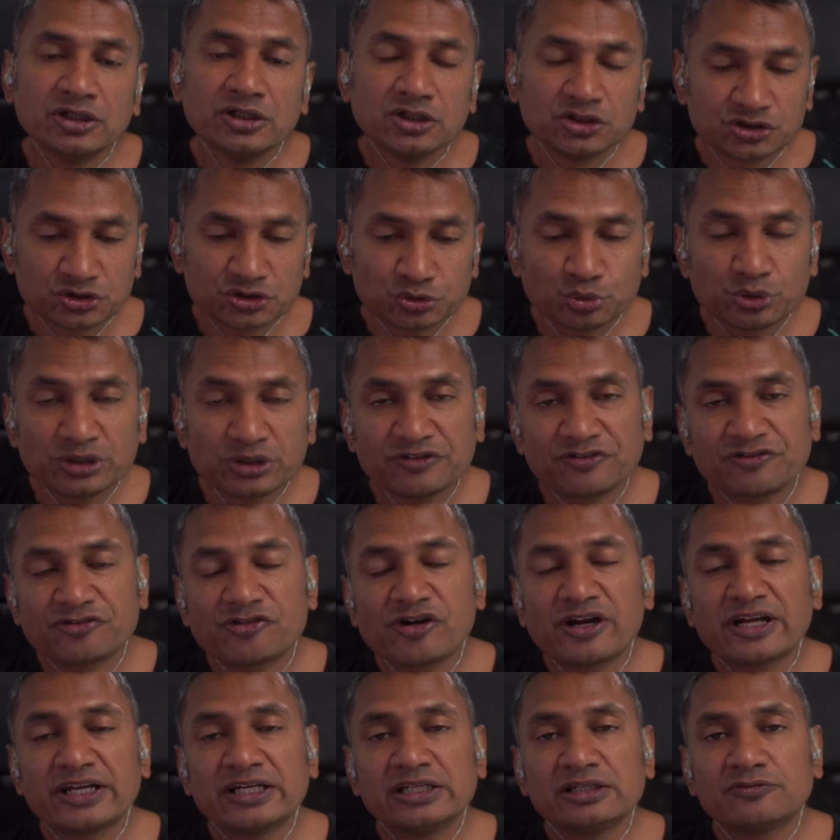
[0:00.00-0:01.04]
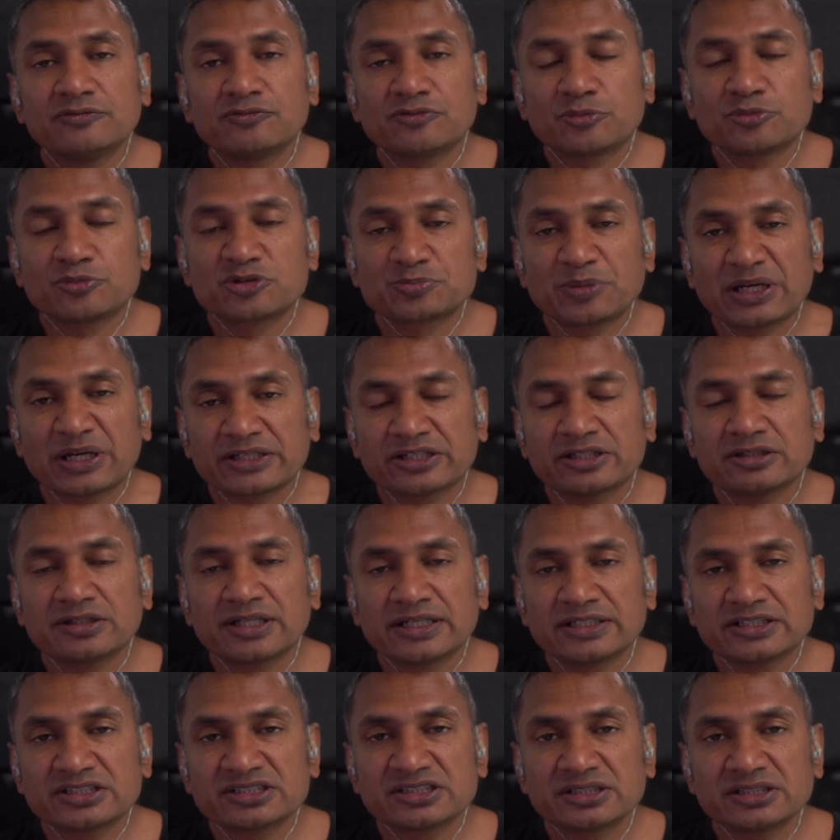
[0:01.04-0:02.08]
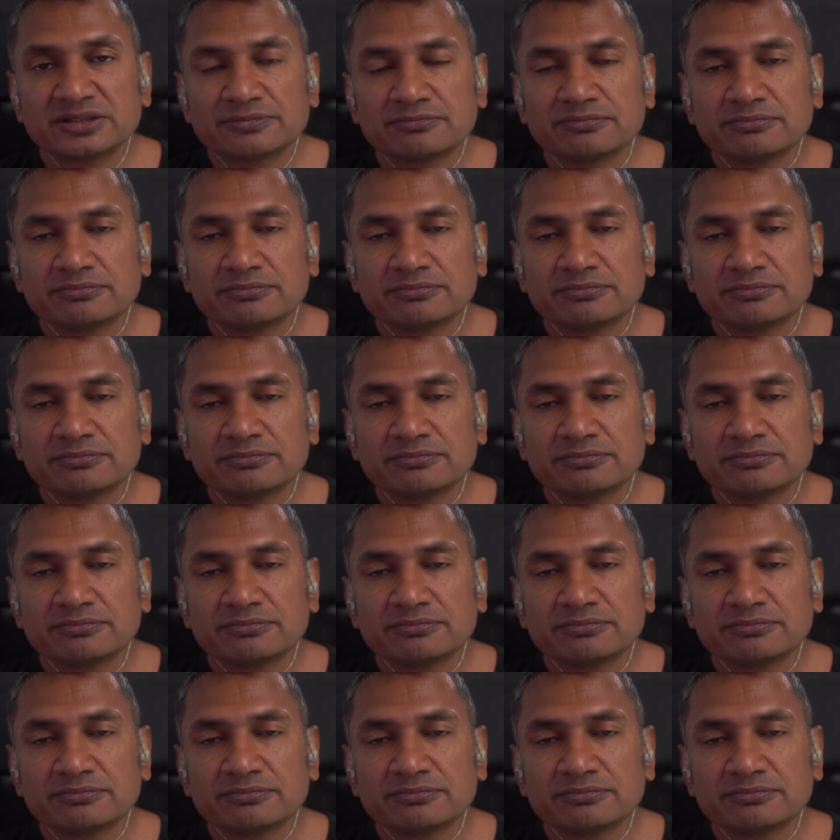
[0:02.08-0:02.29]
to refrain from speculating,